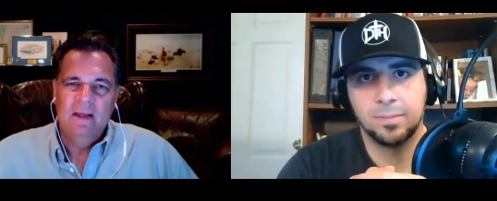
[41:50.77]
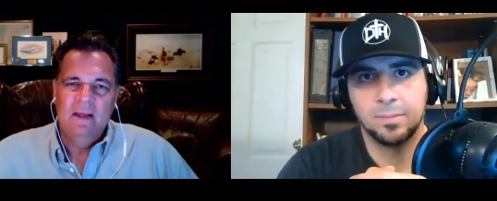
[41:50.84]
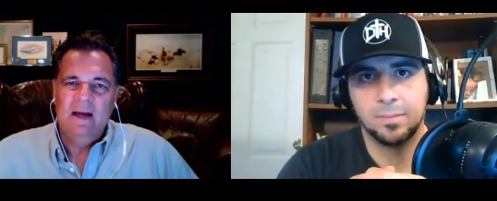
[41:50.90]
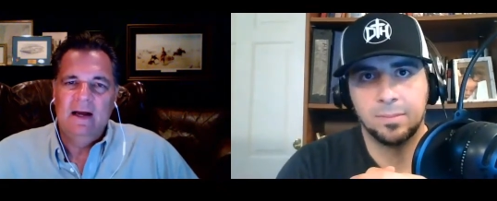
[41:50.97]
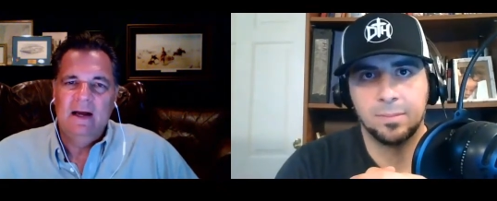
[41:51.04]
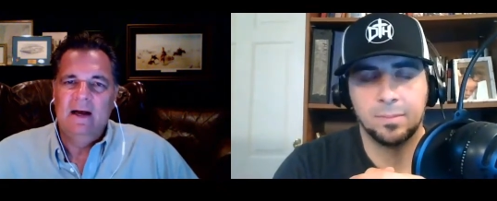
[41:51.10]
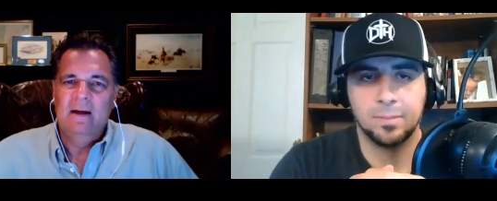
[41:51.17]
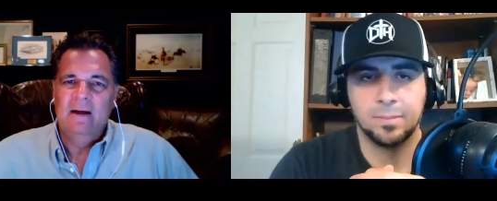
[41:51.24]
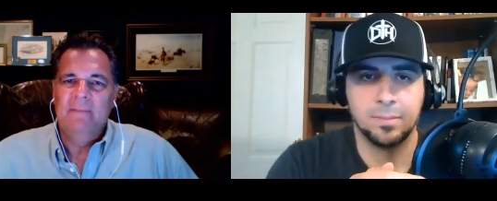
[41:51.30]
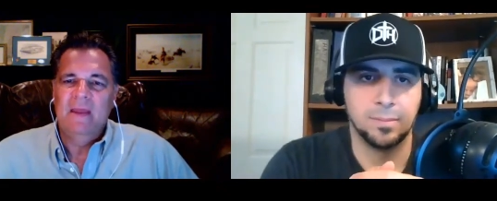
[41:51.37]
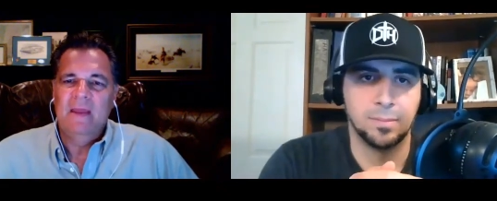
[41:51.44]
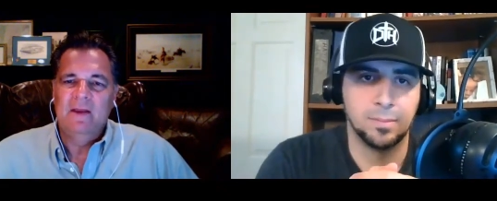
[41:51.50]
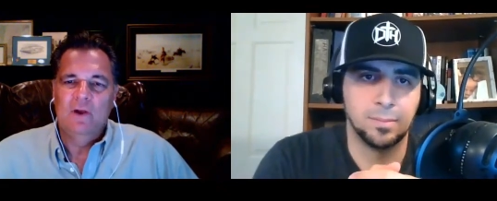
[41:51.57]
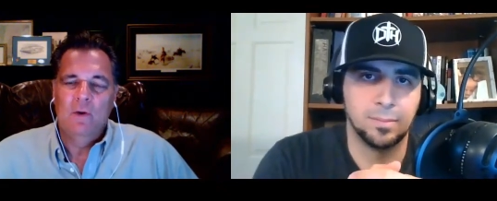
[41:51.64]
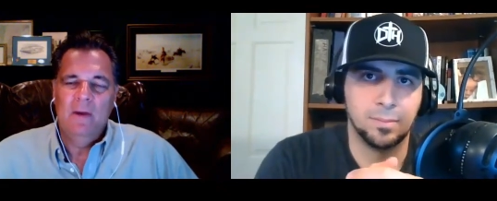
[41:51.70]
Speaker 1: um,
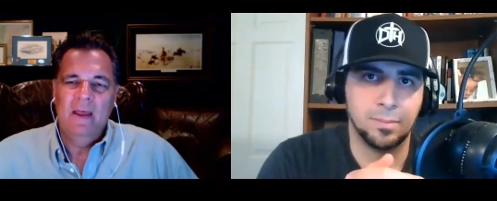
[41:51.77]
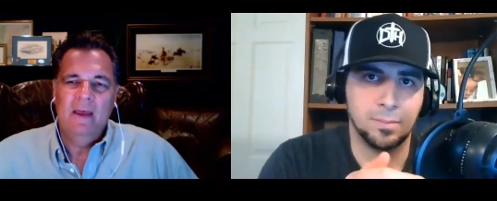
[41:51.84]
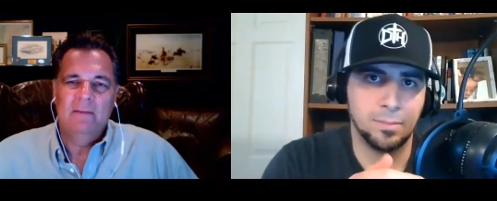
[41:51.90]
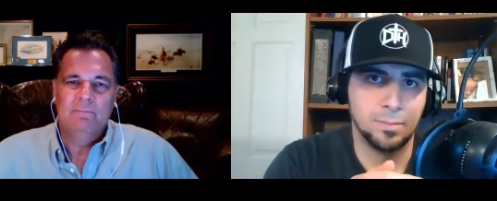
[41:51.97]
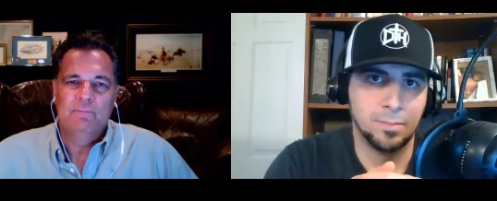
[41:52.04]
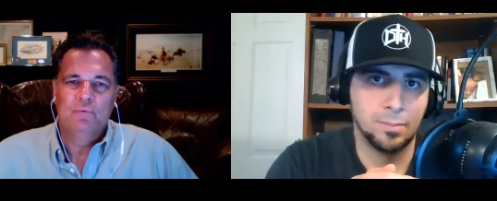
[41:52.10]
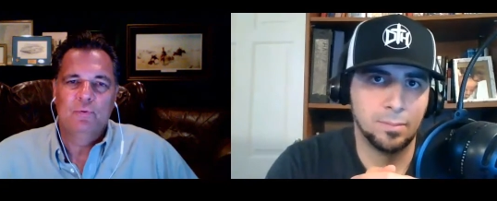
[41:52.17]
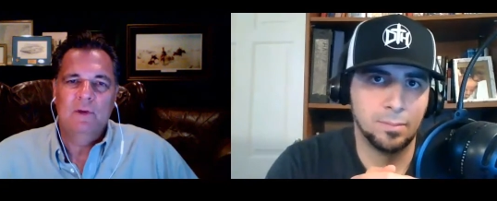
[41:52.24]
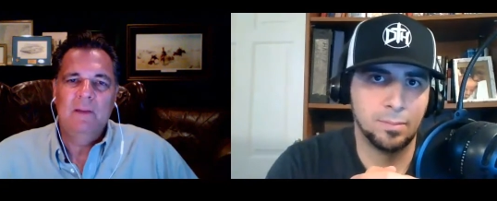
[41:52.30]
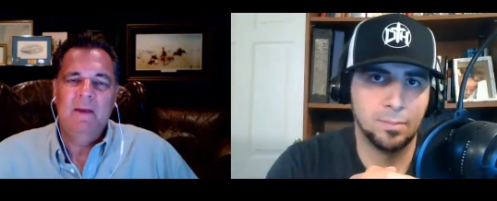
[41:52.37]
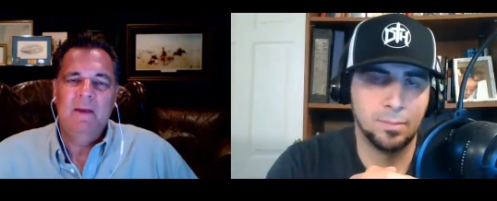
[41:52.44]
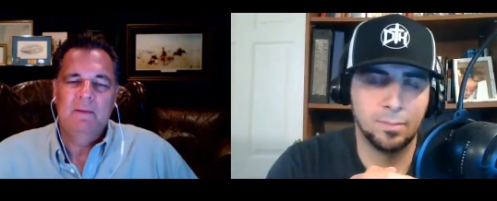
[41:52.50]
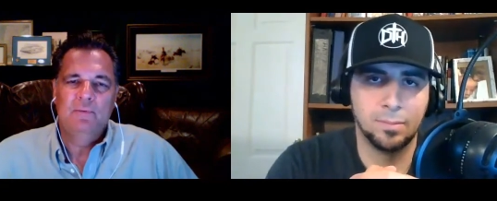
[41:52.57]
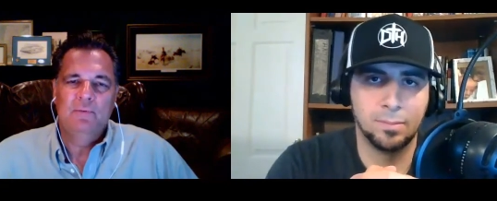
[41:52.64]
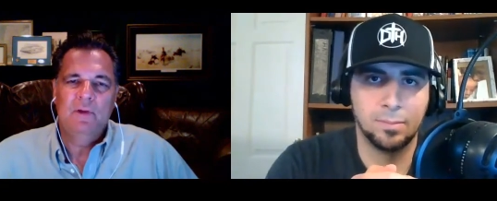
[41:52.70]
and go ahead and pre
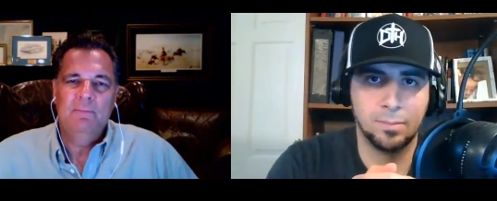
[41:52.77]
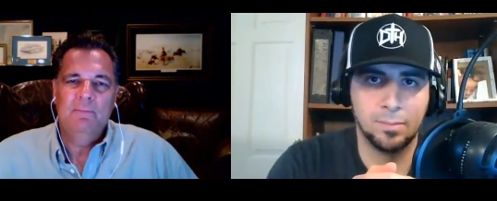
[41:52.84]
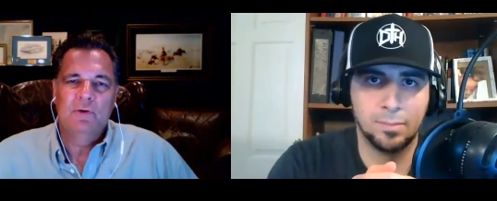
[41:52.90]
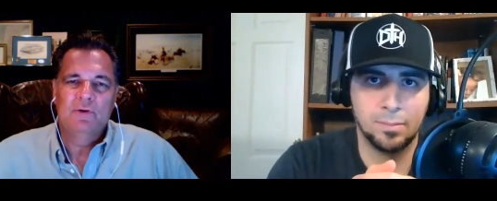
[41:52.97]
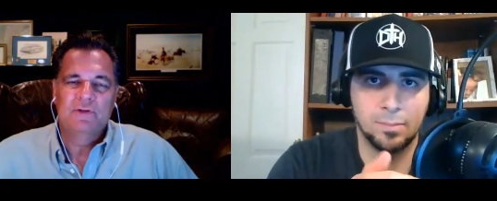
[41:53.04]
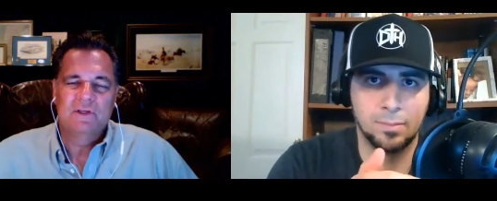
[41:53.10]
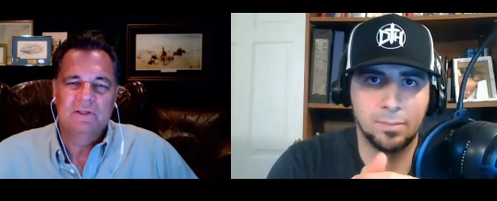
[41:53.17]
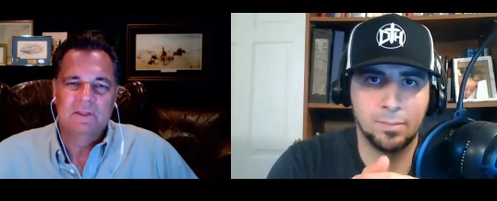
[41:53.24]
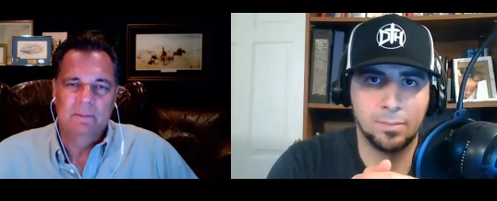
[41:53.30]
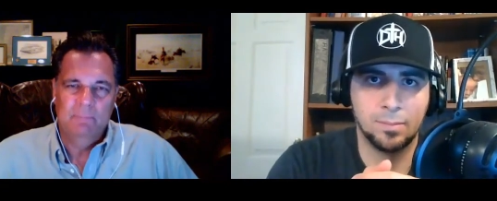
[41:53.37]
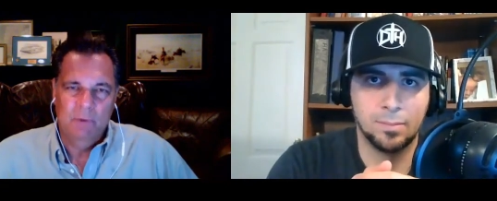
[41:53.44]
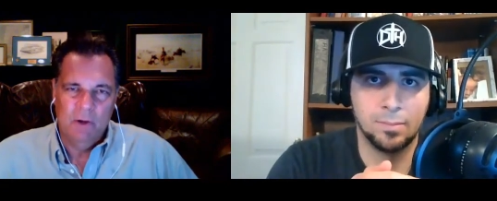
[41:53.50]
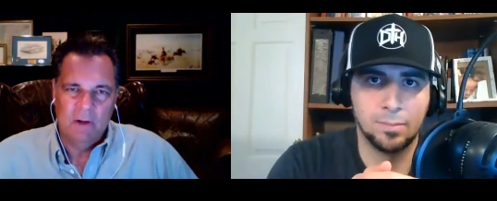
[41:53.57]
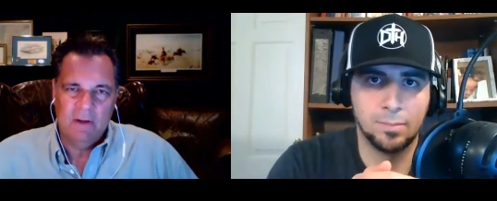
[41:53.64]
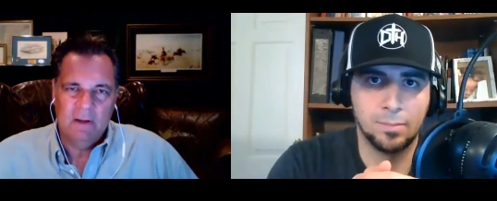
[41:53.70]
pre purchase the
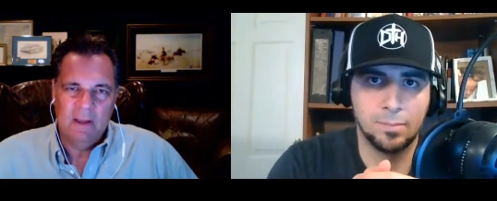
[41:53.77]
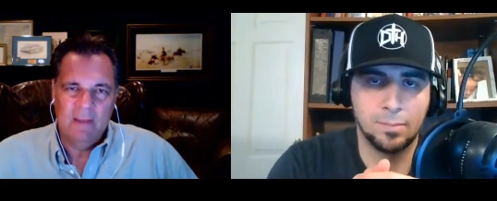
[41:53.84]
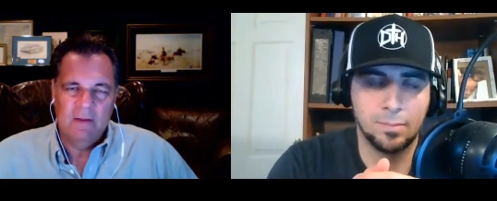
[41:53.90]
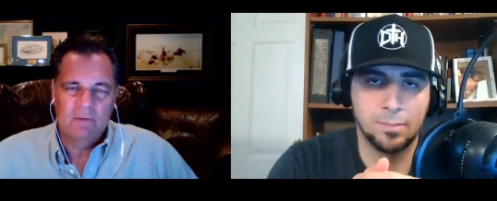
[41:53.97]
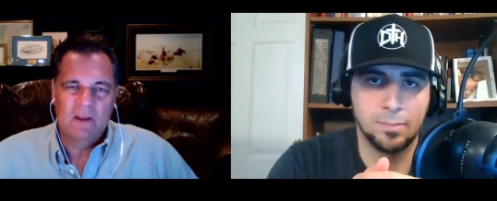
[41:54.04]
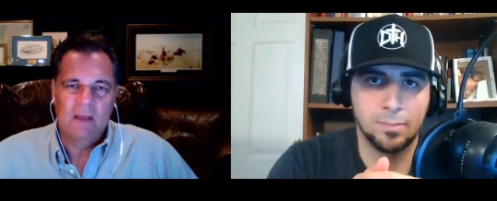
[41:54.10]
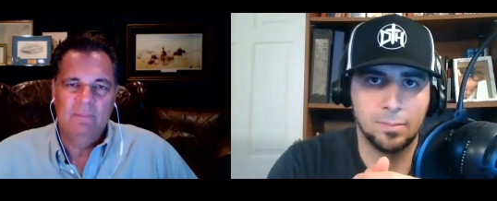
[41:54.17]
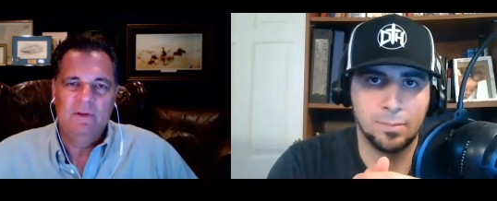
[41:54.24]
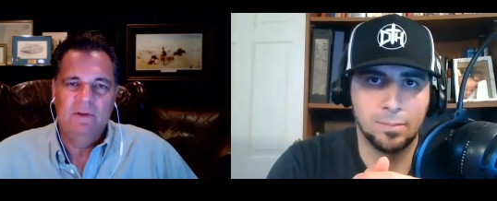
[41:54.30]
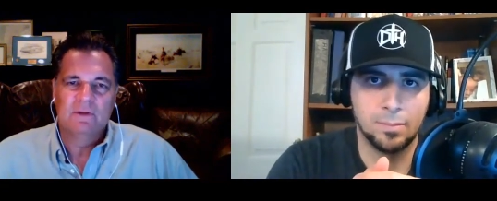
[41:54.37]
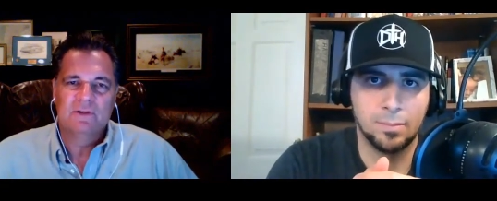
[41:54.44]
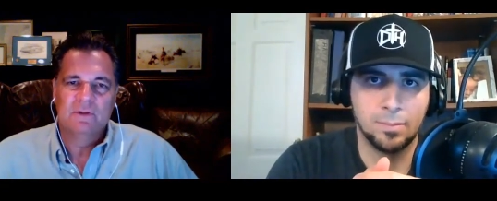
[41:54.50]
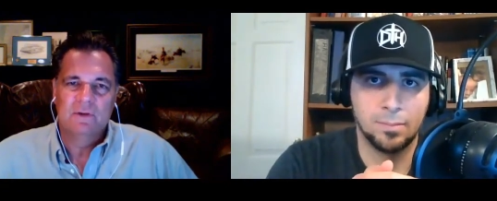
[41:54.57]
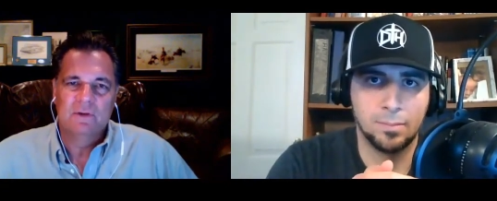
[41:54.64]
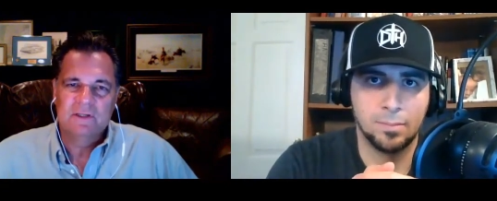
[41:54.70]
book, and it'll come to you as
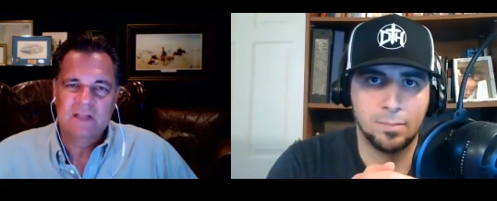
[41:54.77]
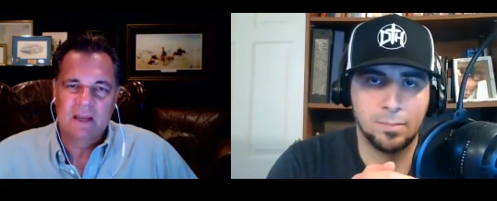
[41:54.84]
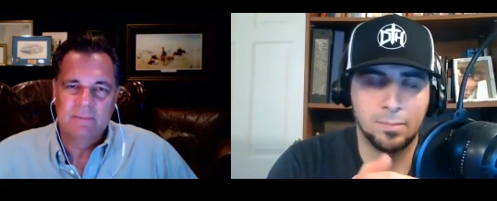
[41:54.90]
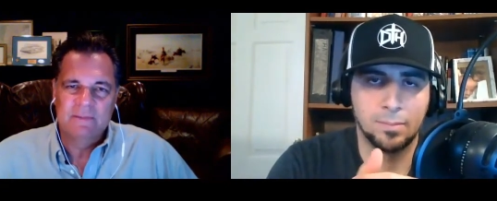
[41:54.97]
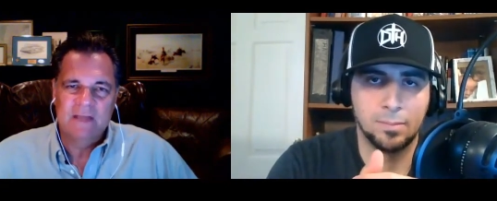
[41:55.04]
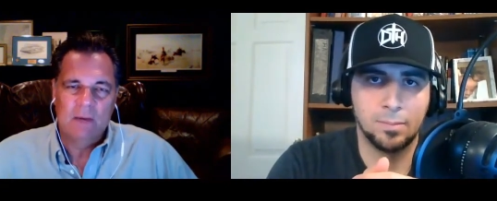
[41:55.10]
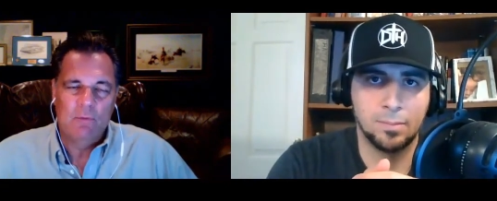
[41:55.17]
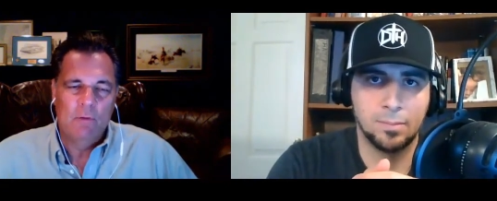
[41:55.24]
soon as it comes out.